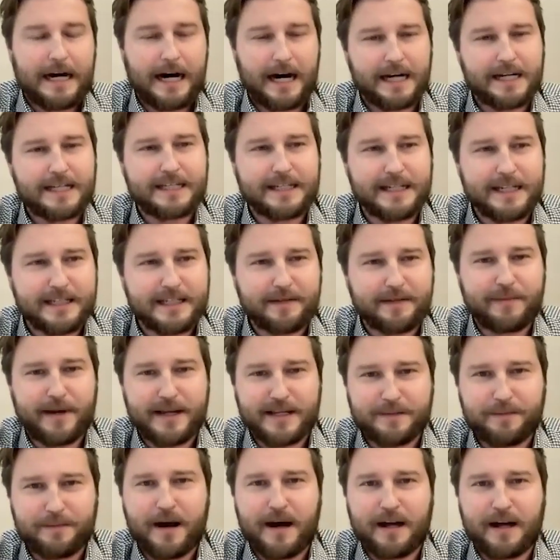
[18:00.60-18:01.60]
honesty is the
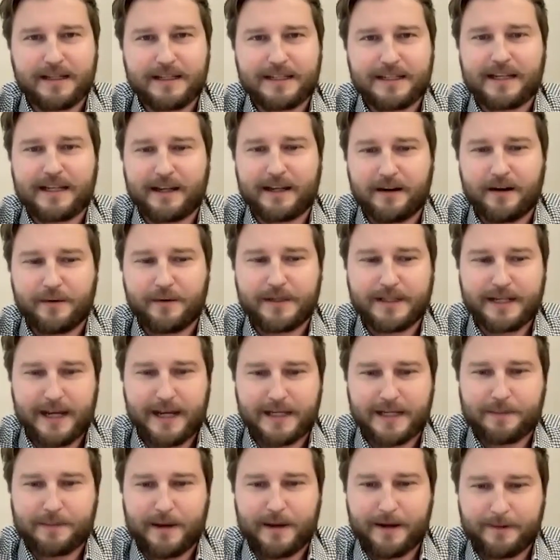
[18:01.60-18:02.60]
best policy. It always
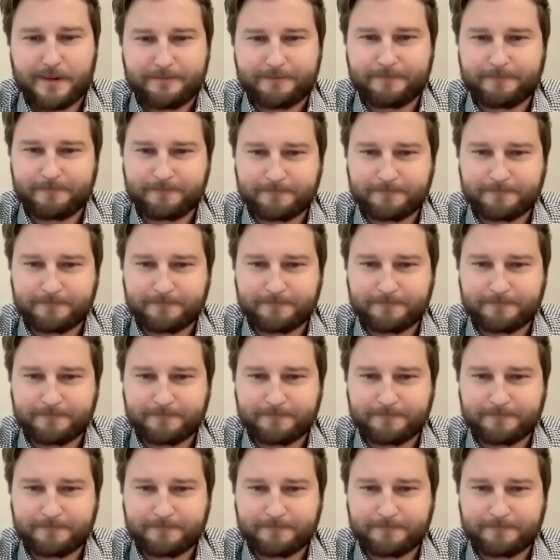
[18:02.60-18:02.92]
has been.